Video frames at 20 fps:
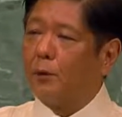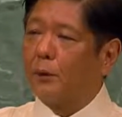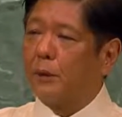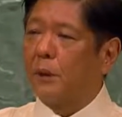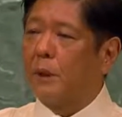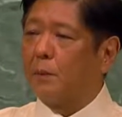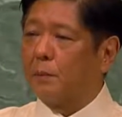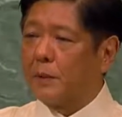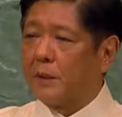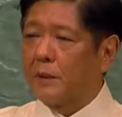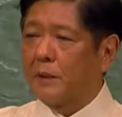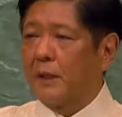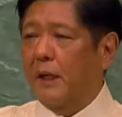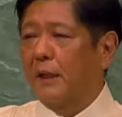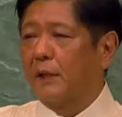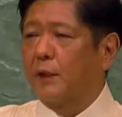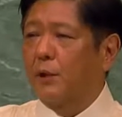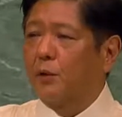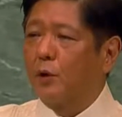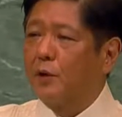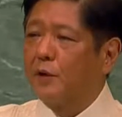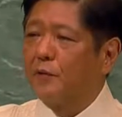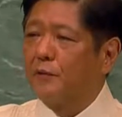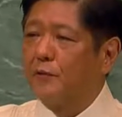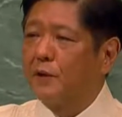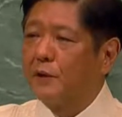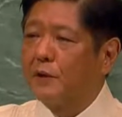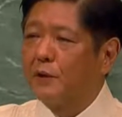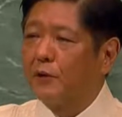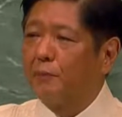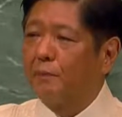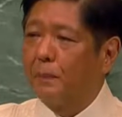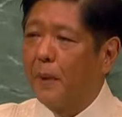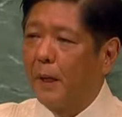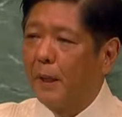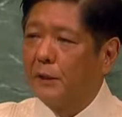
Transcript: outcomes at the Conference of